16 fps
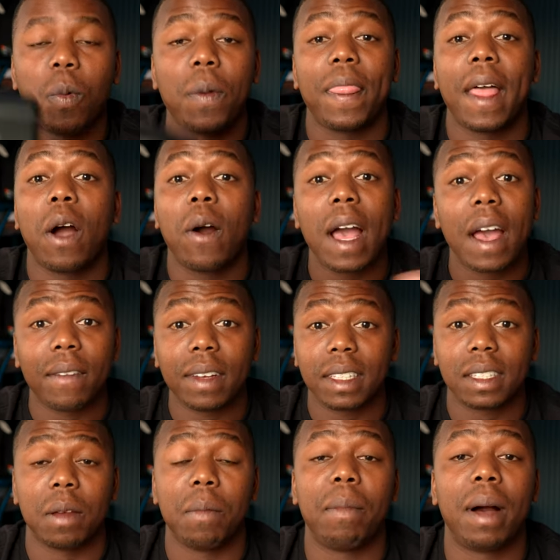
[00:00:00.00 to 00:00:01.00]
without having
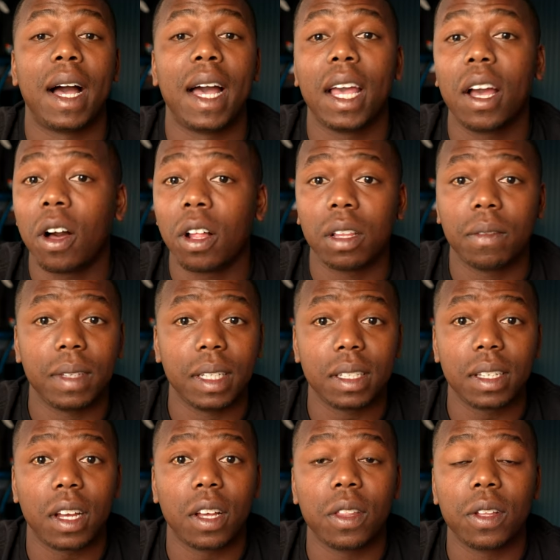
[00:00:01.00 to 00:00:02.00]
to buy all of these
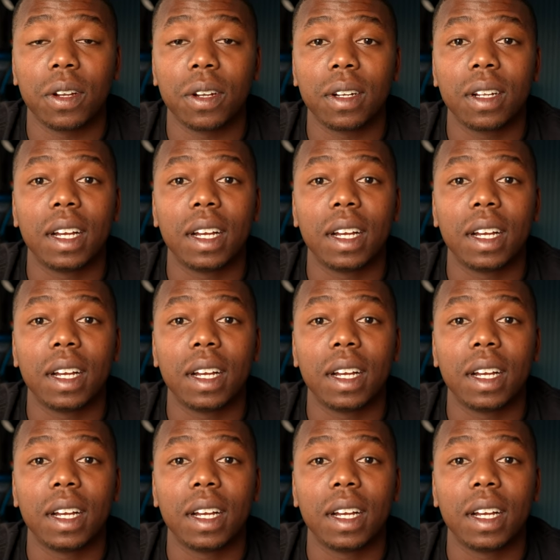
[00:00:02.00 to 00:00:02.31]
other